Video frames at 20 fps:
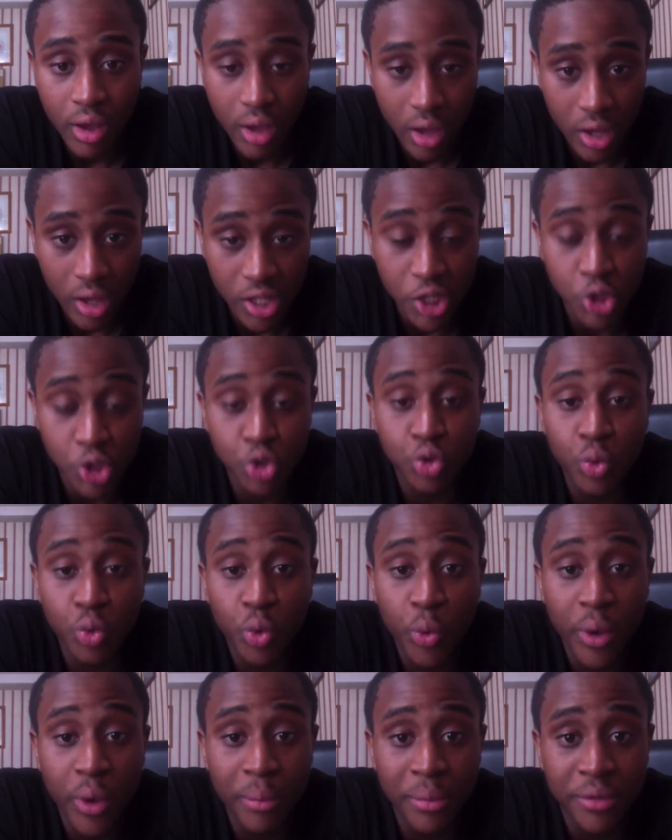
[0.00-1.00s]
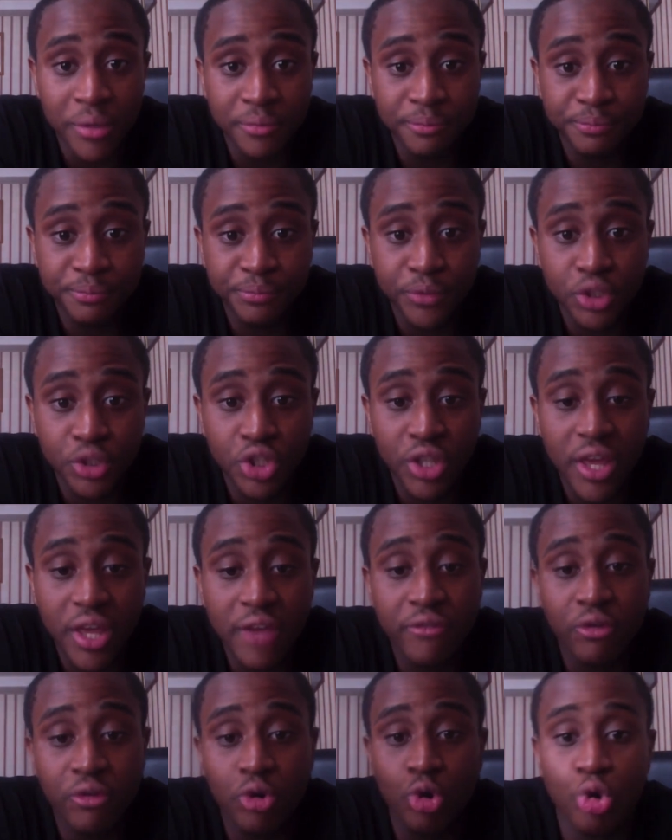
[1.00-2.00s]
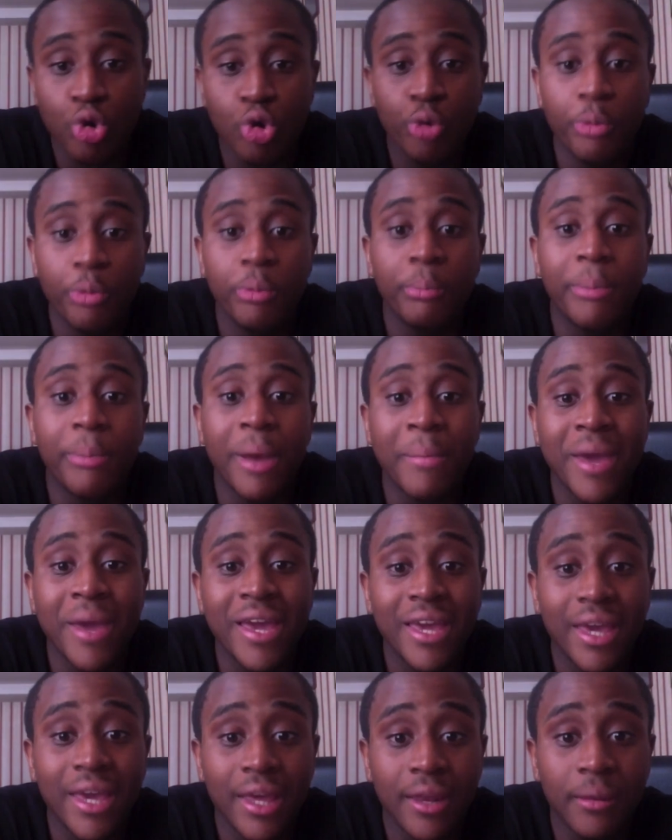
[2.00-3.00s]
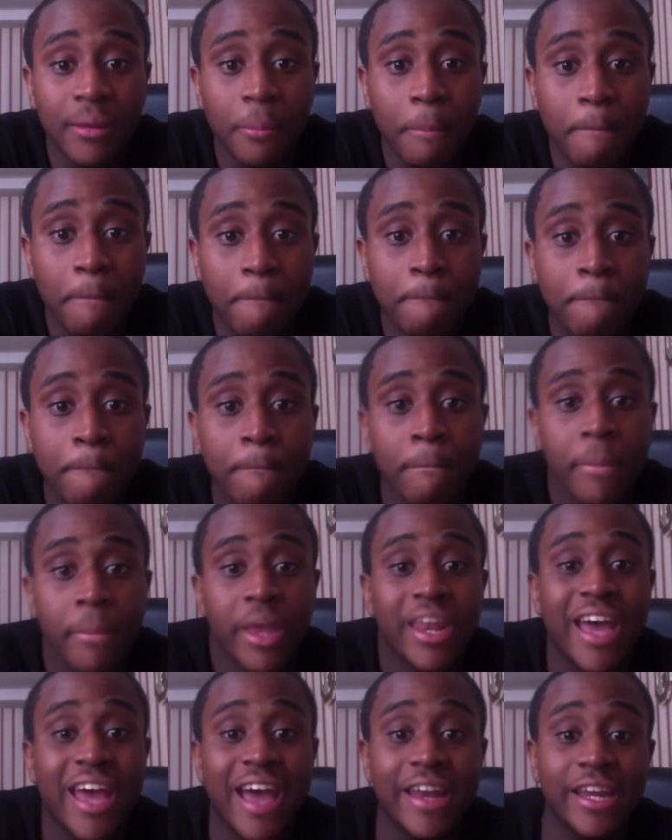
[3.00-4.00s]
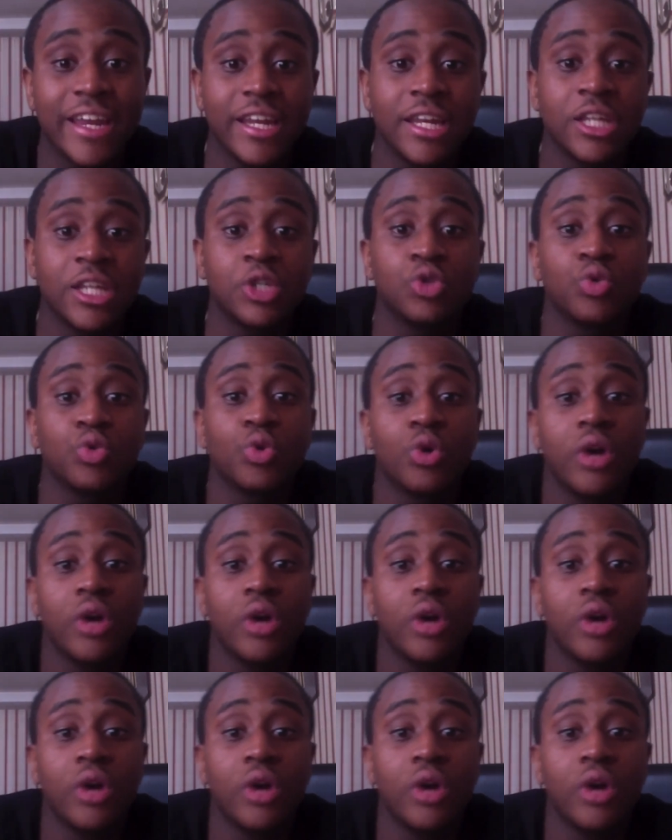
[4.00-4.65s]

equipment. So therefore, by making an ident digital,